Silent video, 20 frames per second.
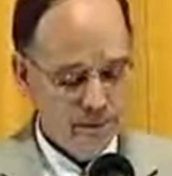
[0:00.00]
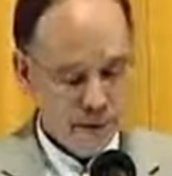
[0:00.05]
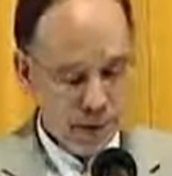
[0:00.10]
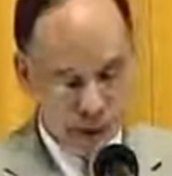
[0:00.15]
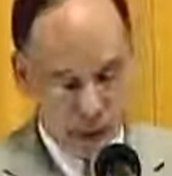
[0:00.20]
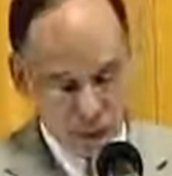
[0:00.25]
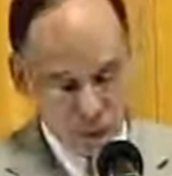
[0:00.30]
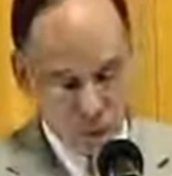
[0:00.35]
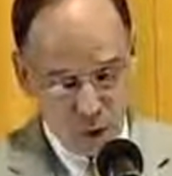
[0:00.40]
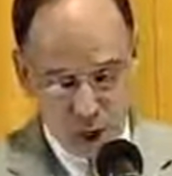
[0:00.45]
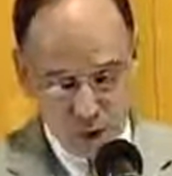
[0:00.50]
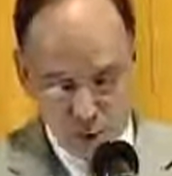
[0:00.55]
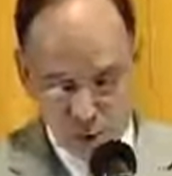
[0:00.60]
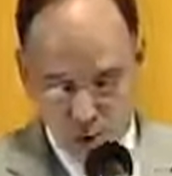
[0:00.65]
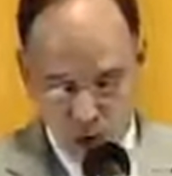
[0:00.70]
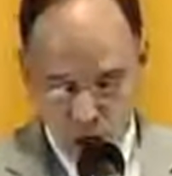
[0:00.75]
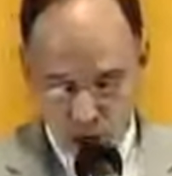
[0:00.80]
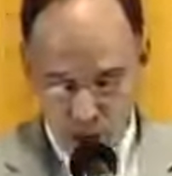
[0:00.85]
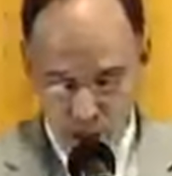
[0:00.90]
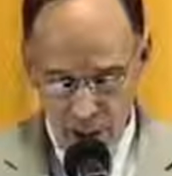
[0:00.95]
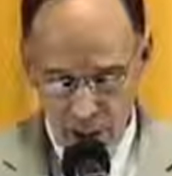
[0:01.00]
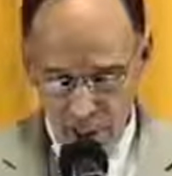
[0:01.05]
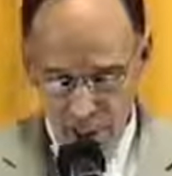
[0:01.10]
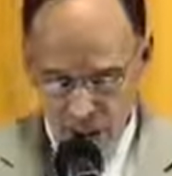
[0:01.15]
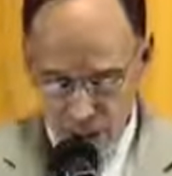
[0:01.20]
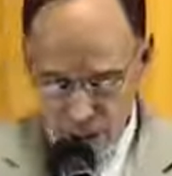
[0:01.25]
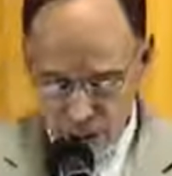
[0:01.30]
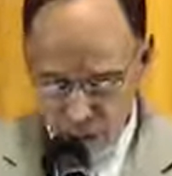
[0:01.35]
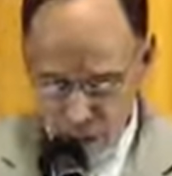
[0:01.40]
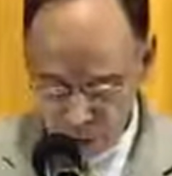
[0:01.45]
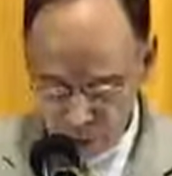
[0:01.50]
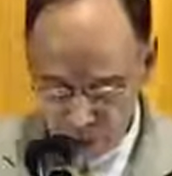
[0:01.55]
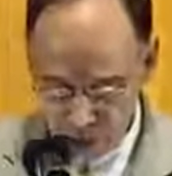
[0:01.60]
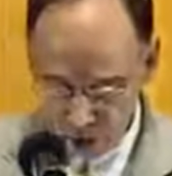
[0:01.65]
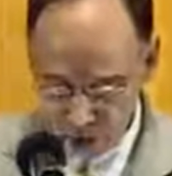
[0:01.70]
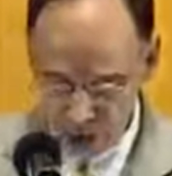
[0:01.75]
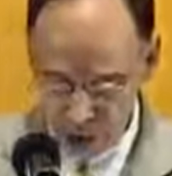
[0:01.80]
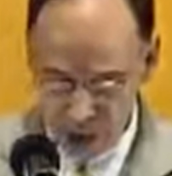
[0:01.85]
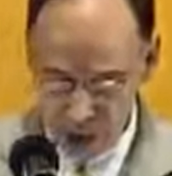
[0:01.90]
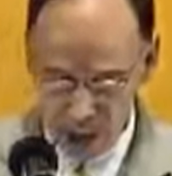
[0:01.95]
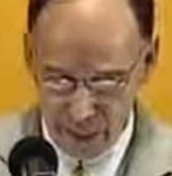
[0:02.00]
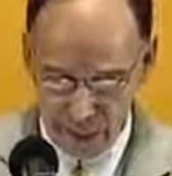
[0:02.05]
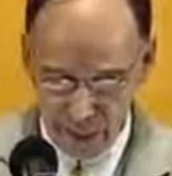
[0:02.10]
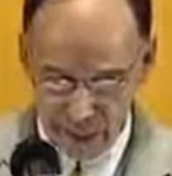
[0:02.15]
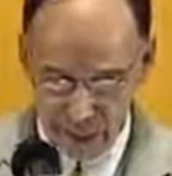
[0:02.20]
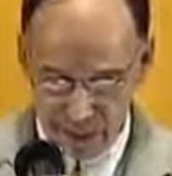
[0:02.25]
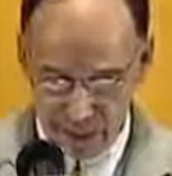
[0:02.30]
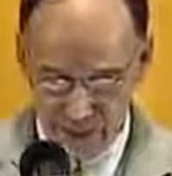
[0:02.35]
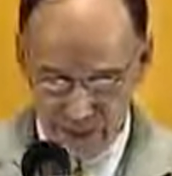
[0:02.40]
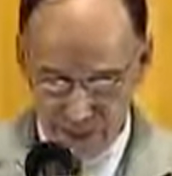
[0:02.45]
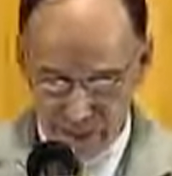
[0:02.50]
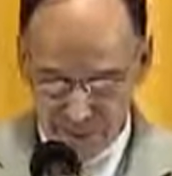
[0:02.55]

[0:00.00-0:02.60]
And that's why we're talking about this on the Sabbath.